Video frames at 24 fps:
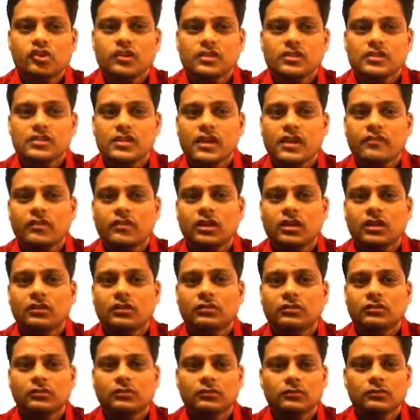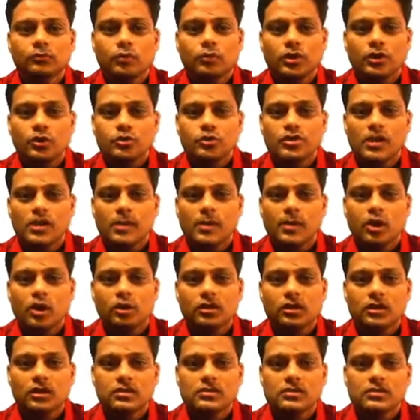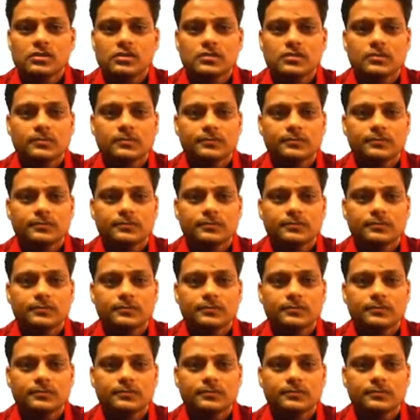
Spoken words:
7. What do you say about this?